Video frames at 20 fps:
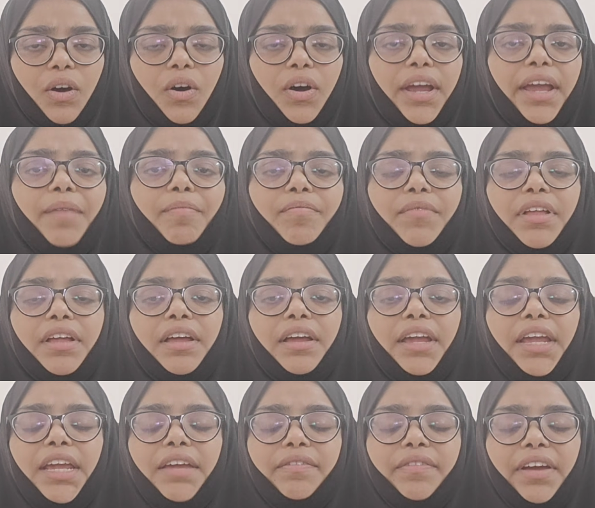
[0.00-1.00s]
Okay,
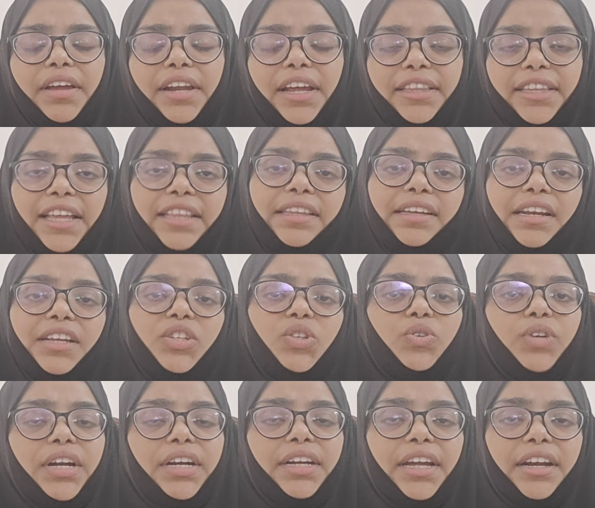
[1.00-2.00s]
even a 10th class
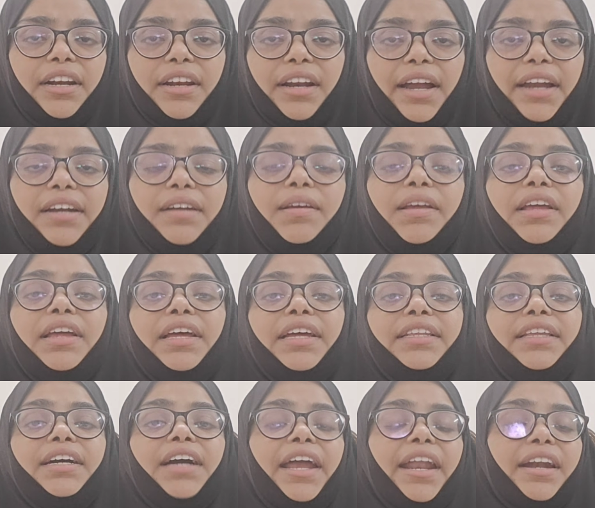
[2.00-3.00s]
student can write.
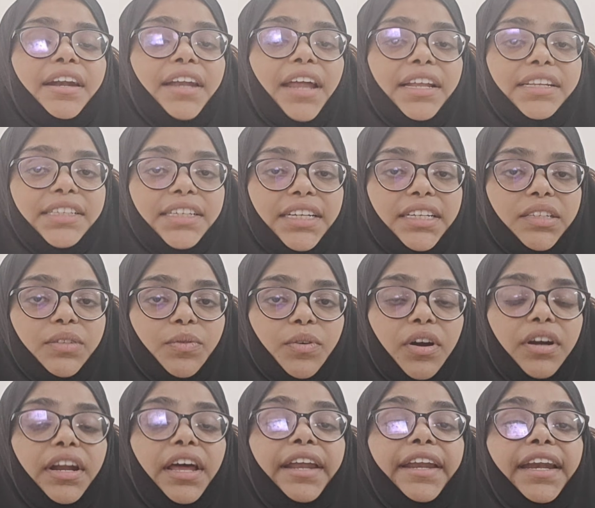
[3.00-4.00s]
The correct answer is
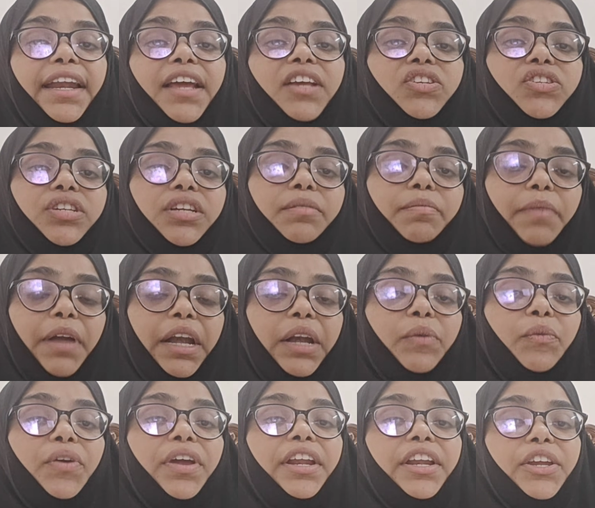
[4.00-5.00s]
what? Relation
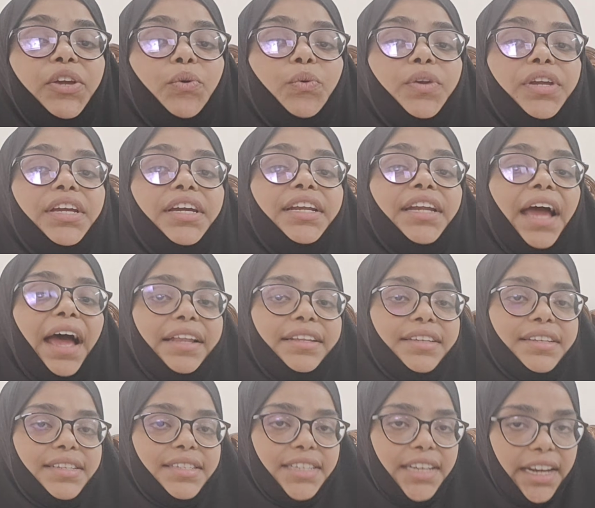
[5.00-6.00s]
between union
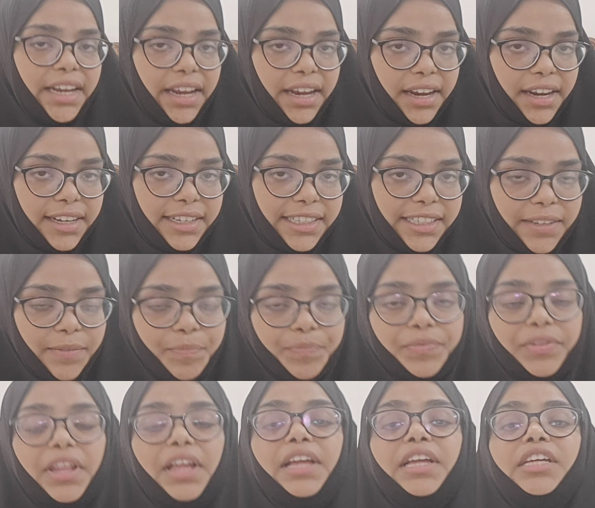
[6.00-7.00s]
and the states.
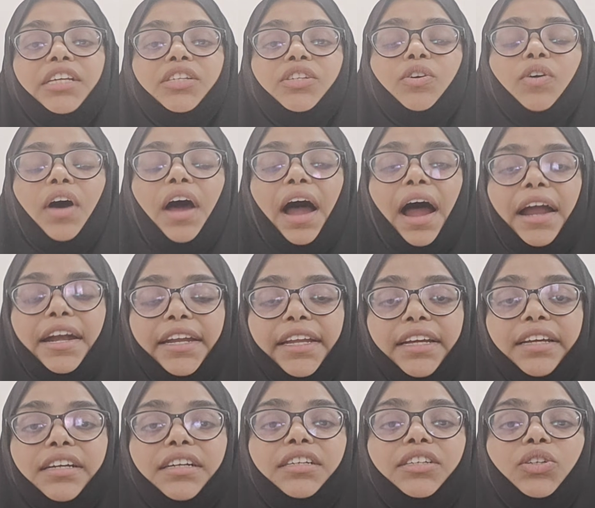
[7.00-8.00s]
So
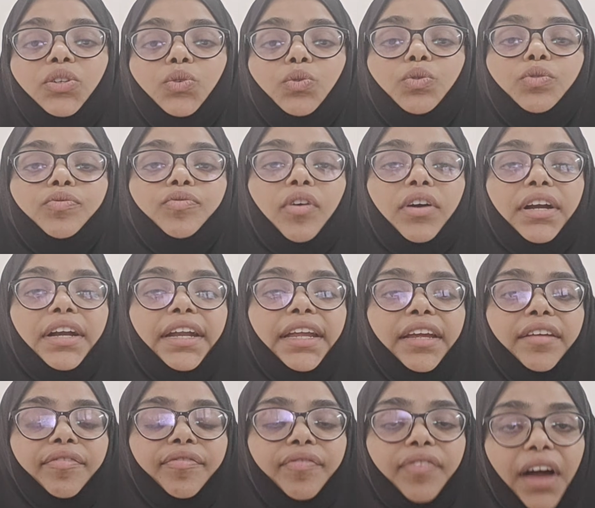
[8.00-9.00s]
Article
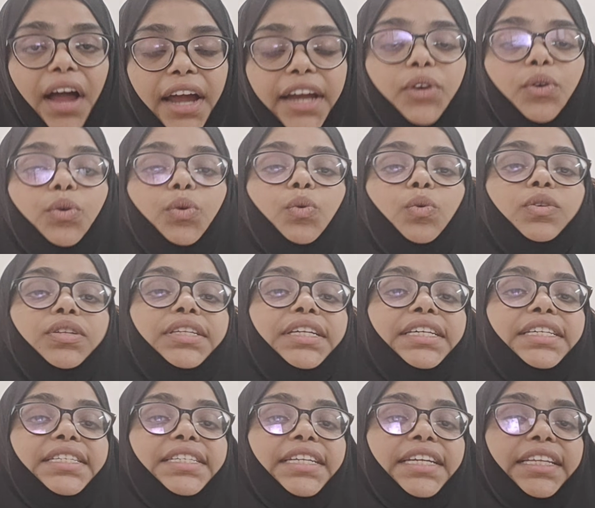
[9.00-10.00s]
245 to
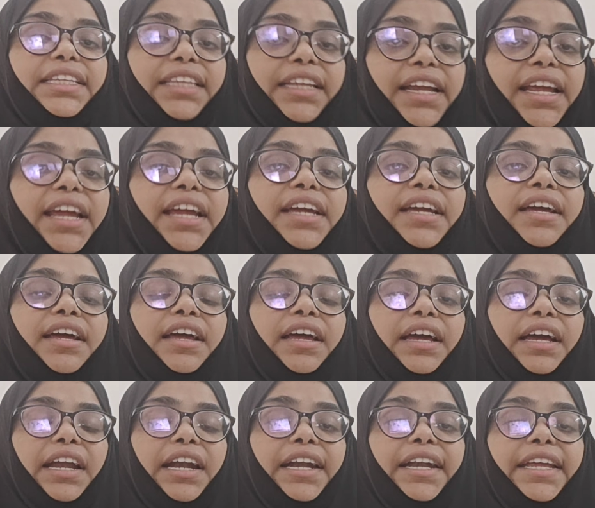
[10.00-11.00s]

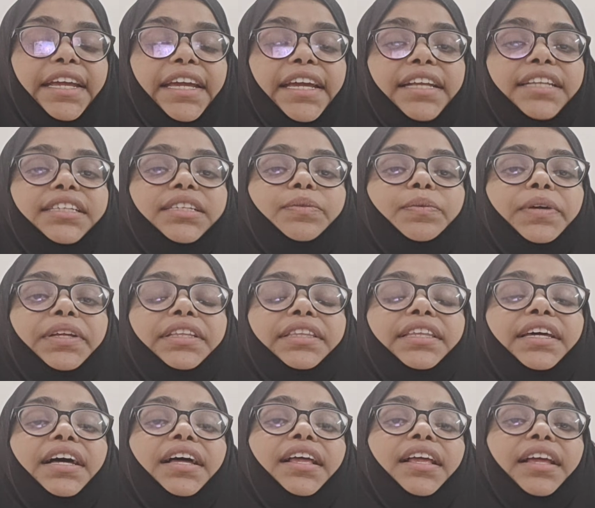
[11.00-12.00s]
263 deals with
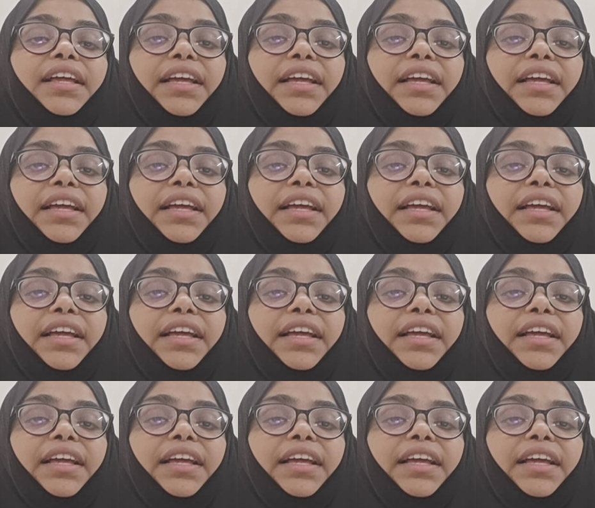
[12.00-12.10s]
the